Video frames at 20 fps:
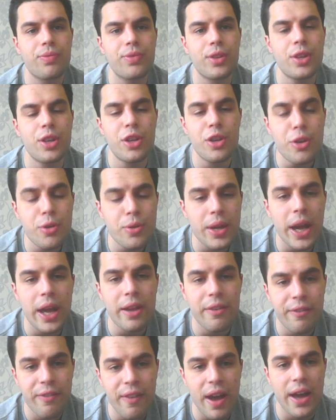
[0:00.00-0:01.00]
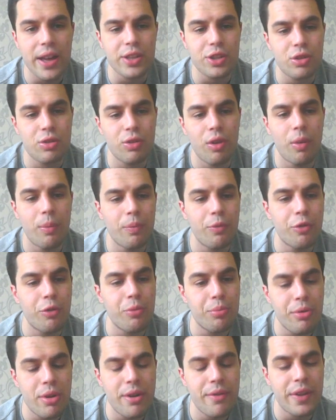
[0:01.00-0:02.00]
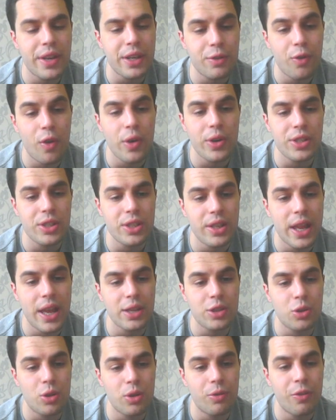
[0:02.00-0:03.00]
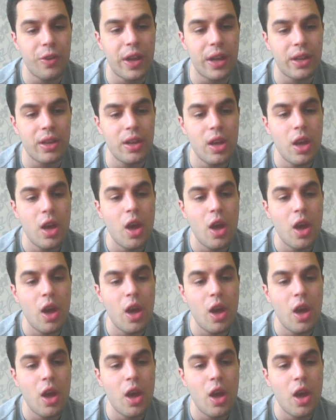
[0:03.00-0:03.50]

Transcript: to the UK fans from previous fights and that sort of thing.